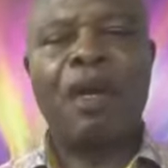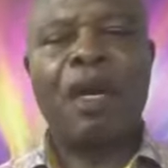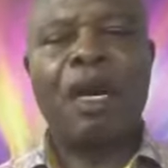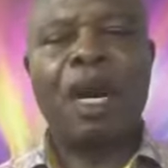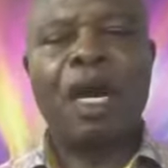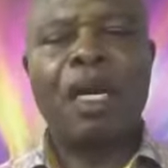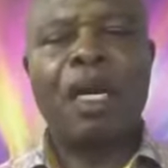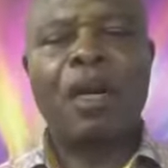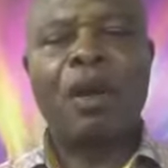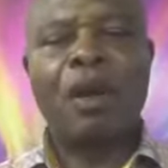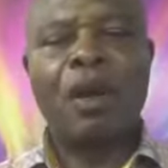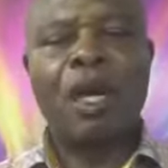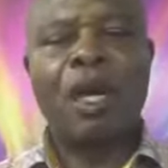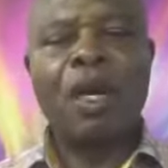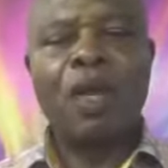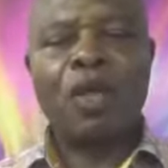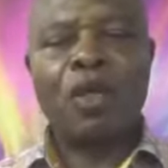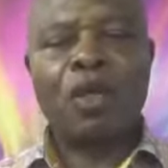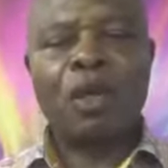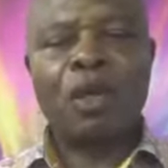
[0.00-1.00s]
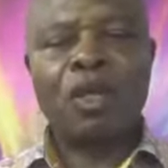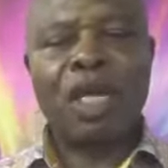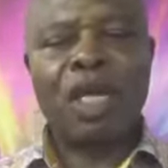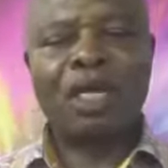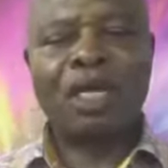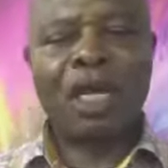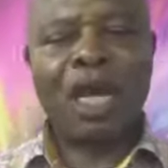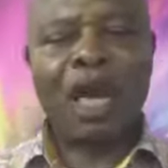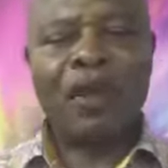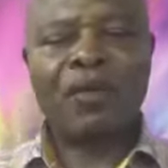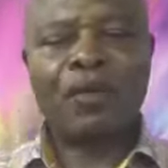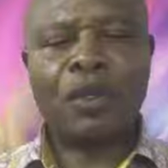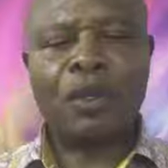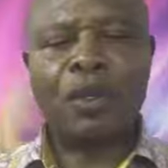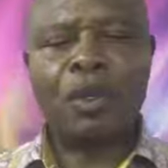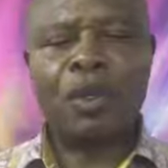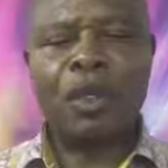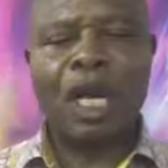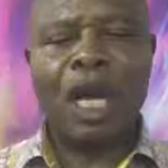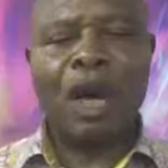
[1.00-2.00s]
Hallelujah. So this
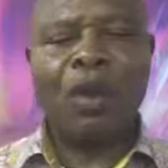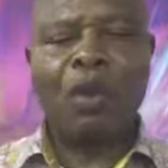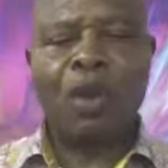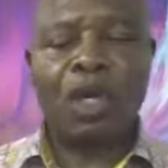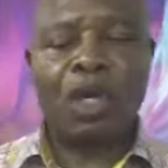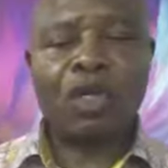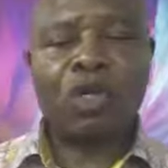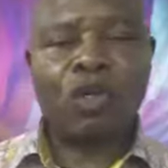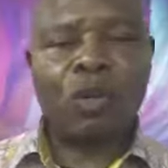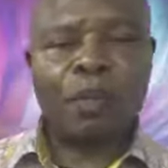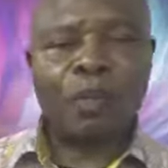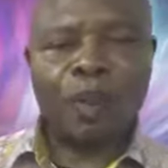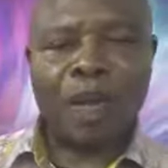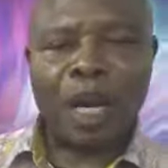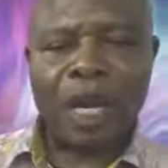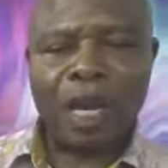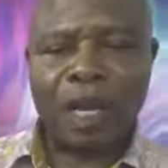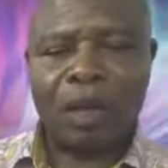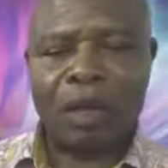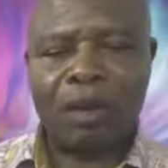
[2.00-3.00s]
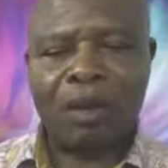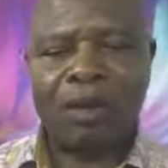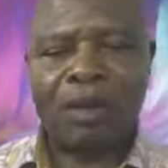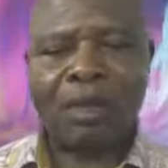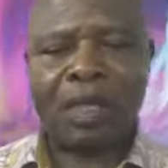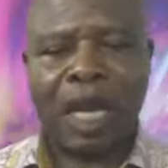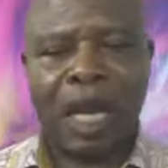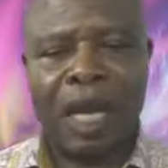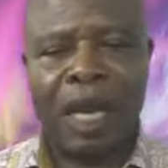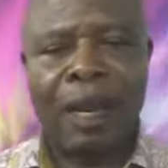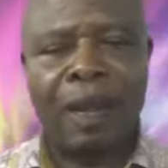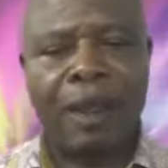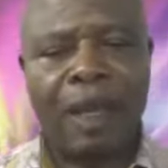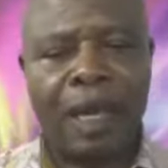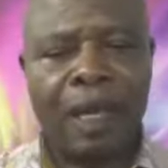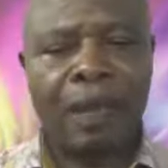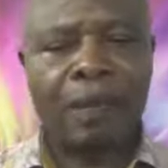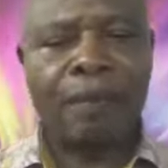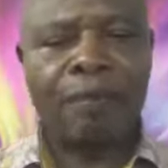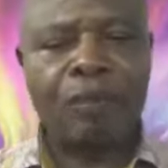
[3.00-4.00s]
afternoon, I want us to pray
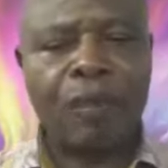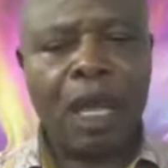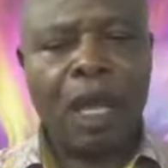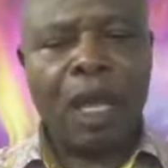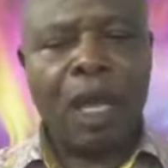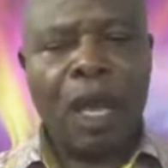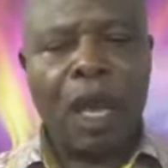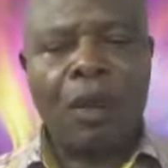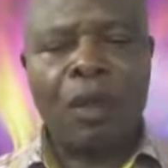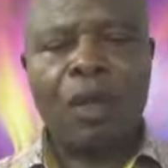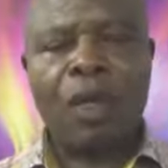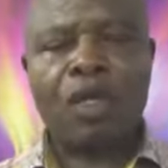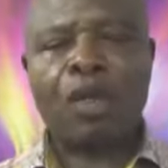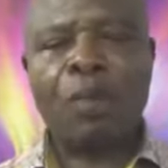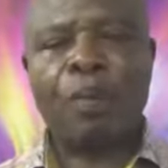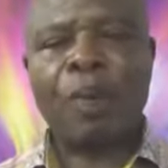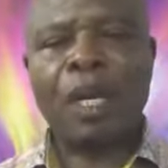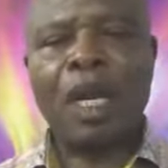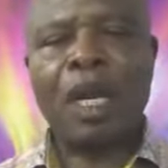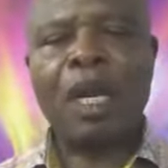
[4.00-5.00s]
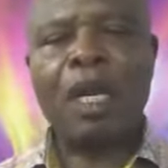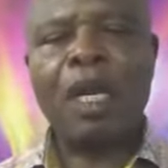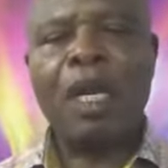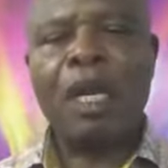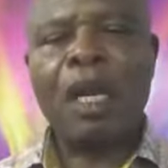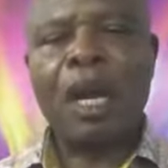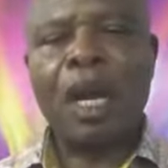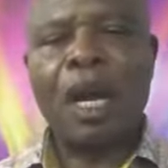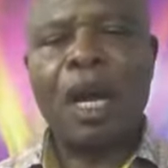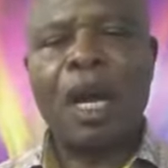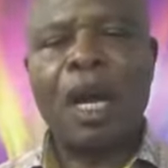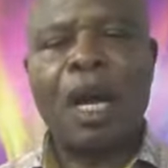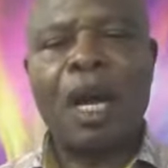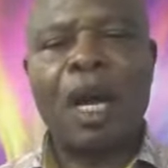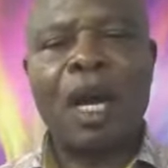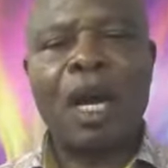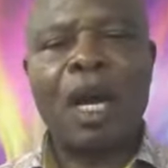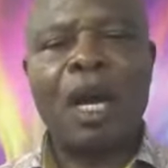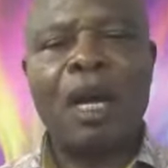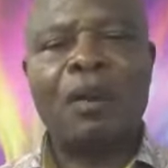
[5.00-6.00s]
concerning, I want us to pray uh,
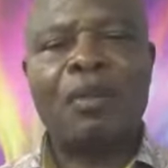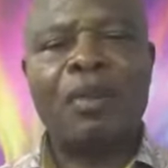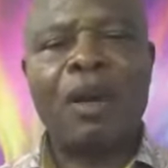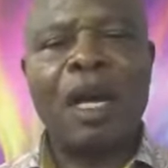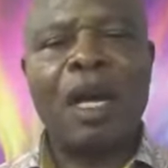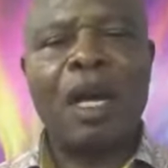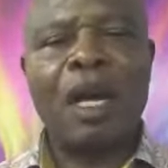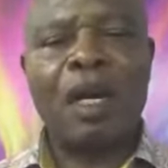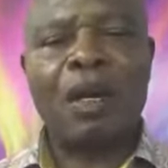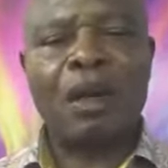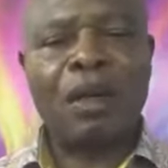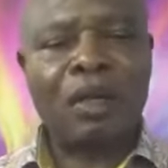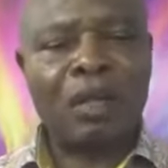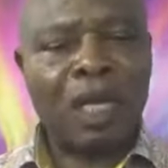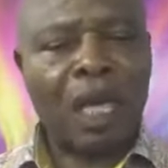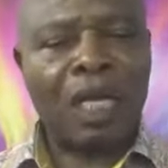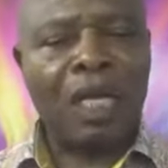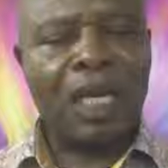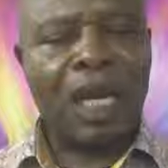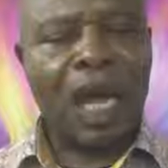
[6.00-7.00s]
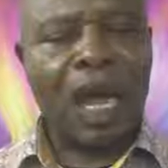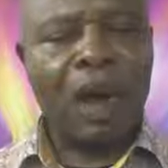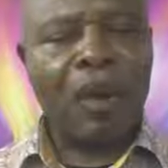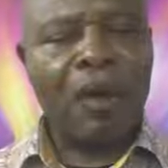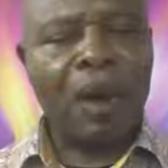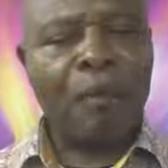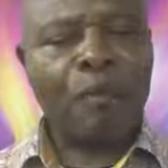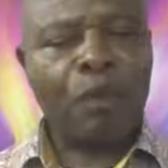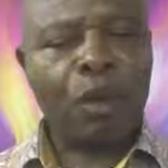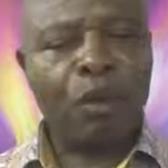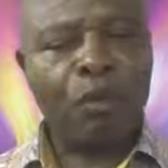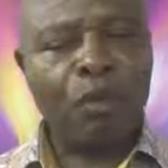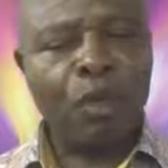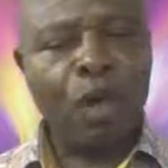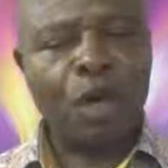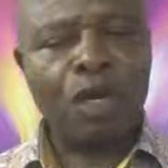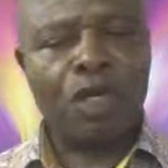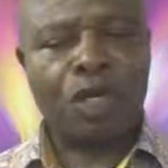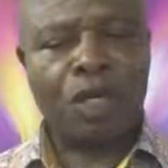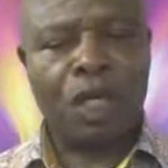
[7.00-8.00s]
uh, uh, uh, uh concerning our
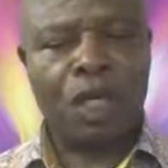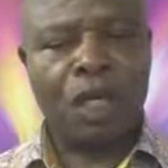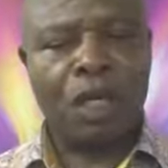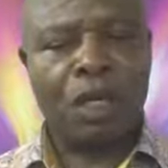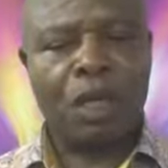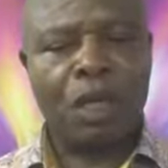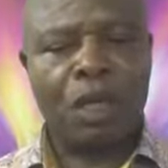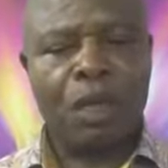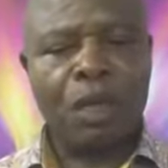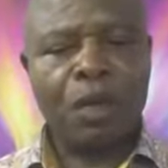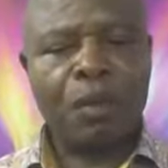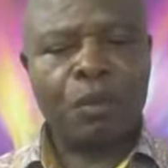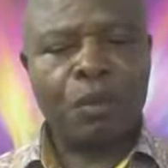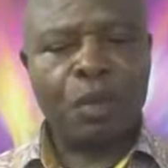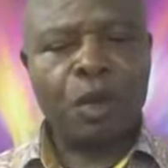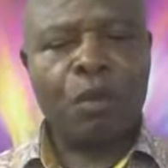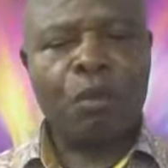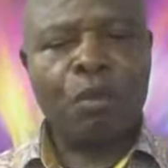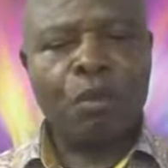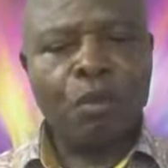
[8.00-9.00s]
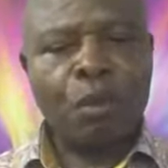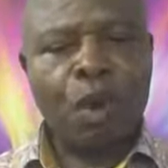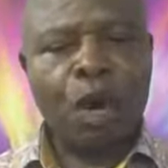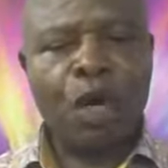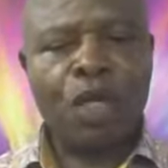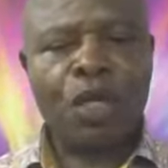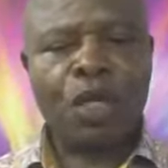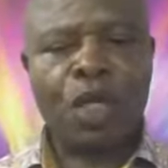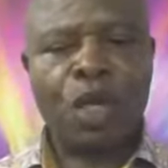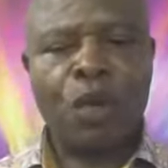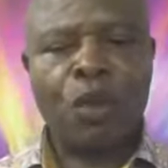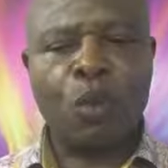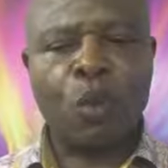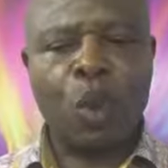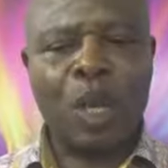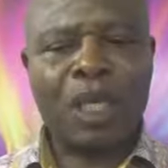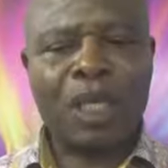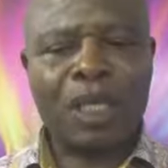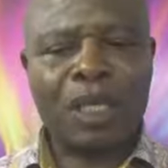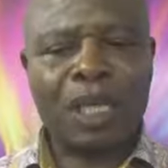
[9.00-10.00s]
promotion, promotion
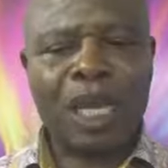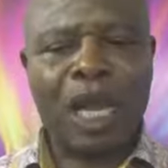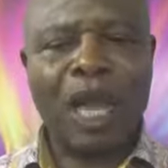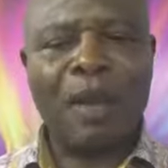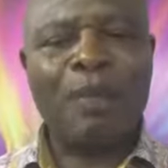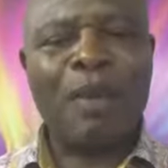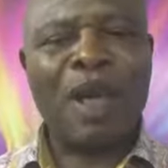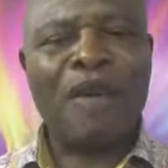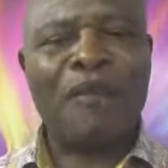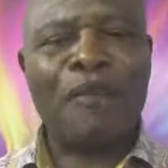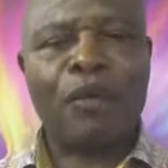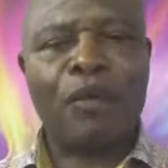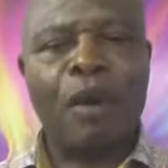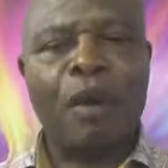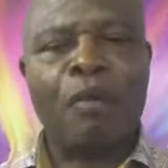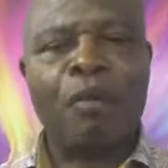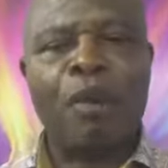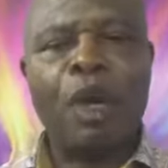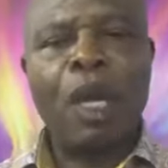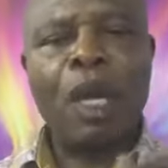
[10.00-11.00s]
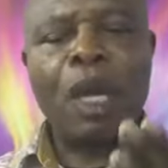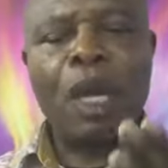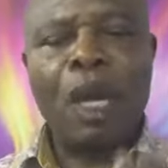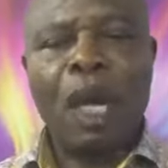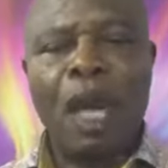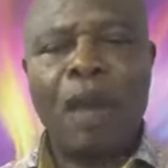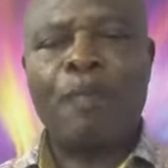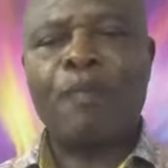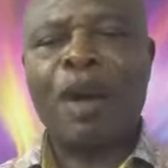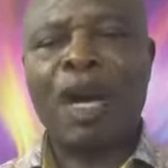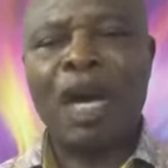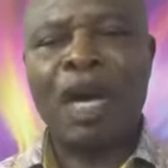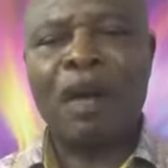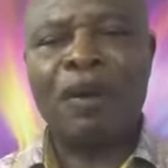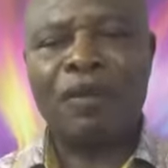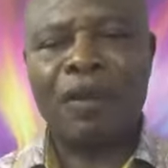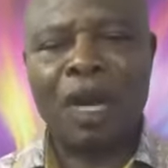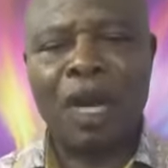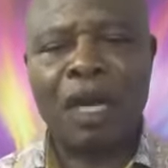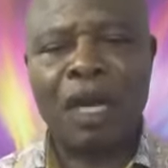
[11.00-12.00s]
which cometh from
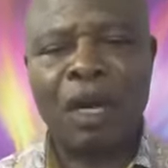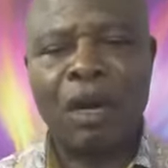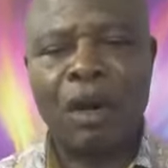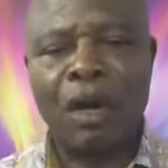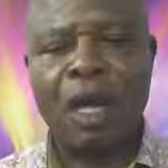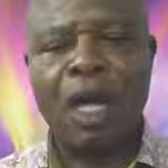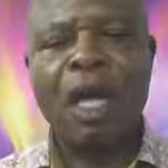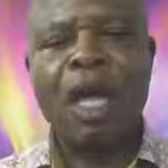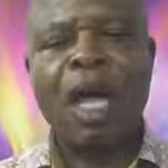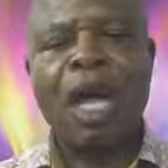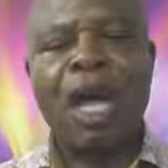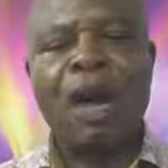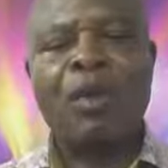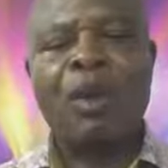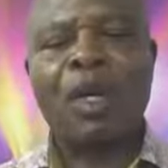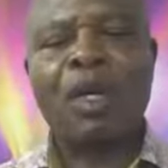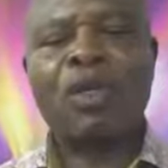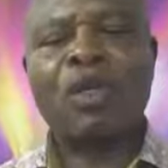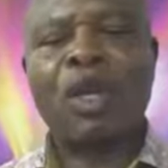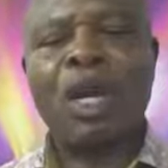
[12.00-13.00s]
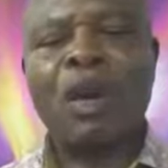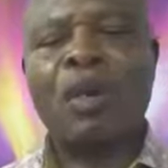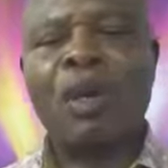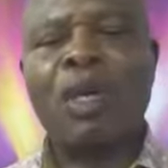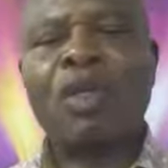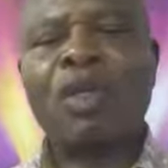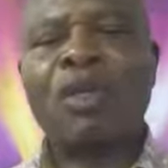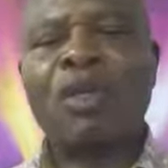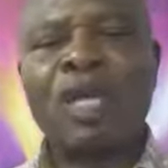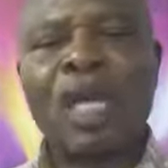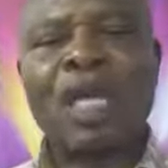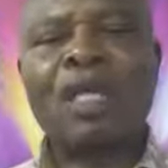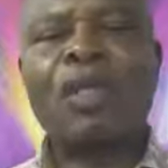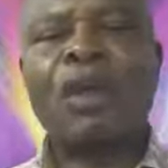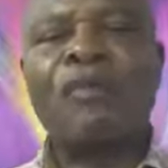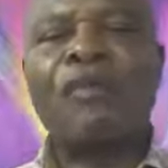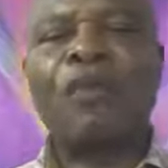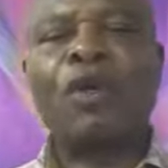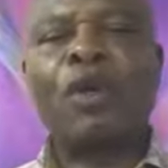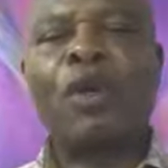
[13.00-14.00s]
above. Hallelujah. I want us, I want to take
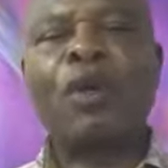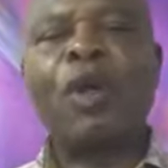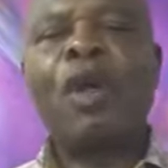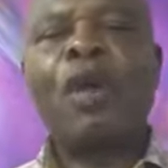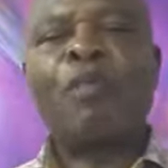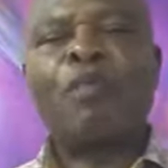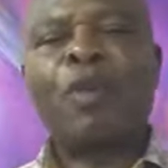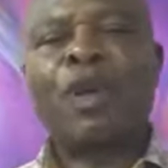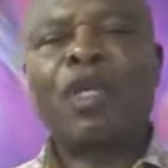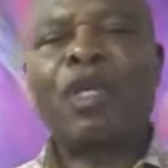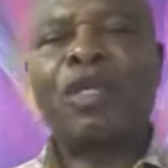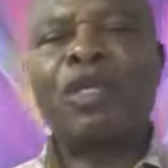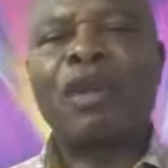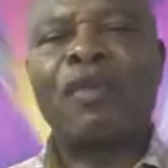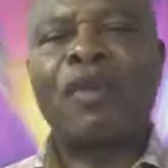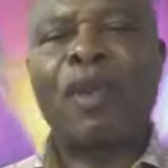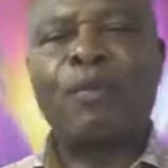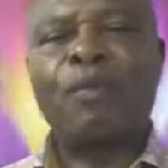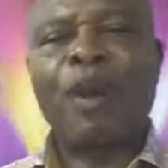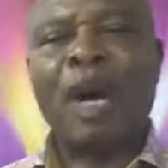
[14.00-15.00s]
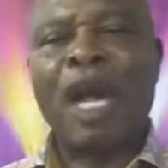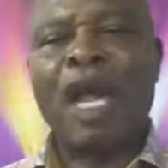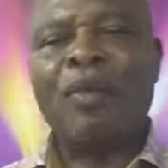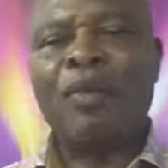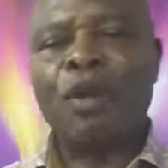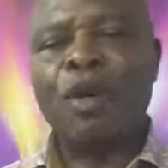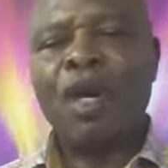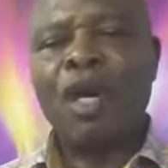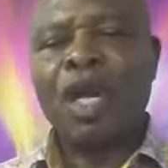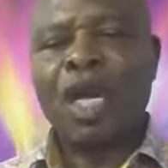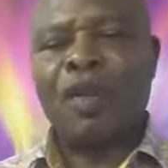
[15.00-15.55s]
some few portions of the Bible.